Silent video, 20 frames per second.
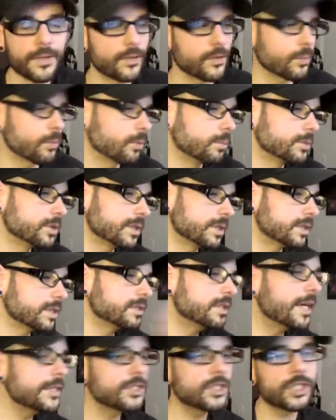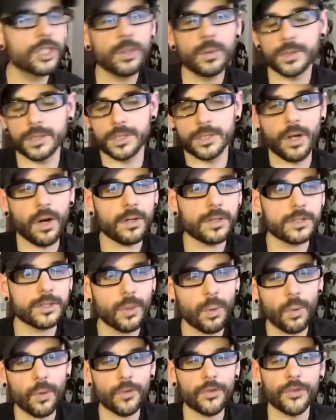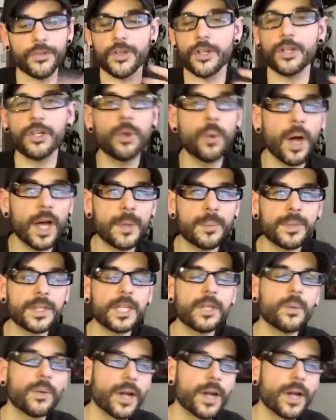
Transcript: There's rumors it's a Tenchu, it's a Dark Souls, it's a new IP,